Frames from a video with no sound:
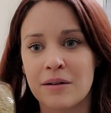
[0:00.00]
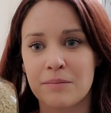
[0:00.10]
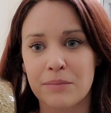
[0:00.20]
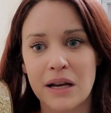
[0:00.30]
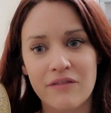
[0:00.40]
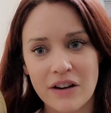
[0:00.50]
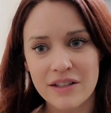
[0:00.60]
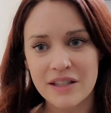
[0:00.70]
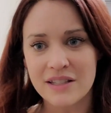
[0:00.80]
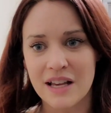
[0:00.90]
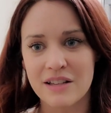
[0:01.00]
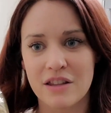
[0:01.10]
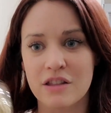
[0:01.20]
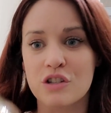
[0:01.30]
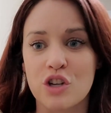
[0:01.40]
But I vary the size
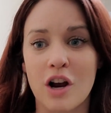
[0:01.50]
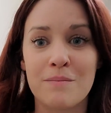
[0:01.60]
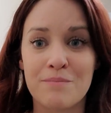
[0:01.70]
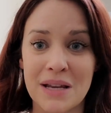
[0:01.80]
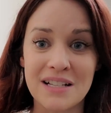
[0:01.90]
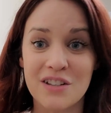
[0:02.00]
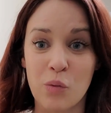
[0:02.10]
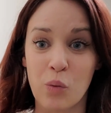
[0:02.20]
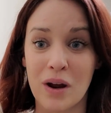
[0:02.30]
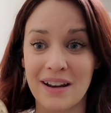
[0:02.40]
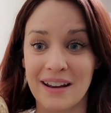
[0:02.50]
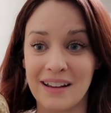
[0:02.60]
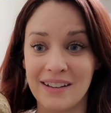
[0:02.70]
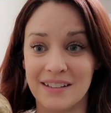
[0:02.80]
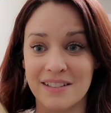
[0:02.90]
of the jar based on what it
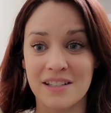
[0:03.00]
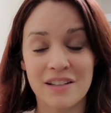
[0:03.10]
is.